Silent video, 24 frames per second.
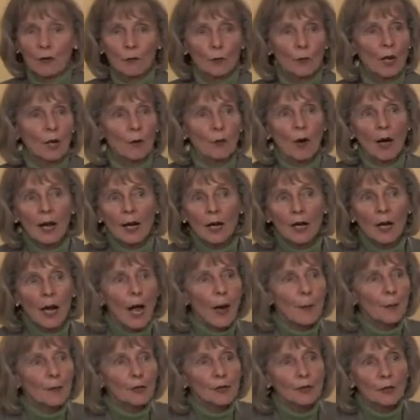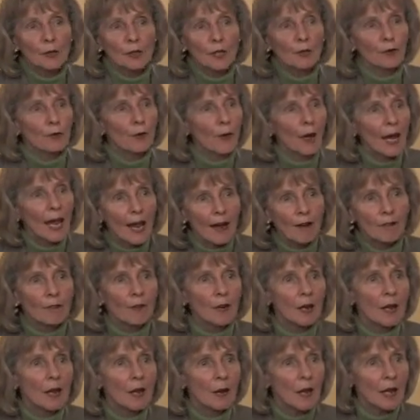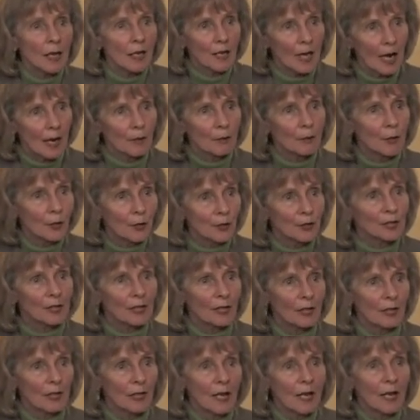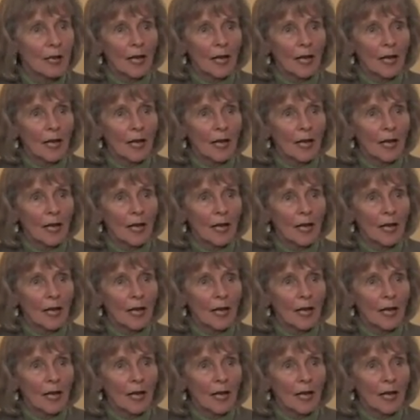We want an opportunity for every young person,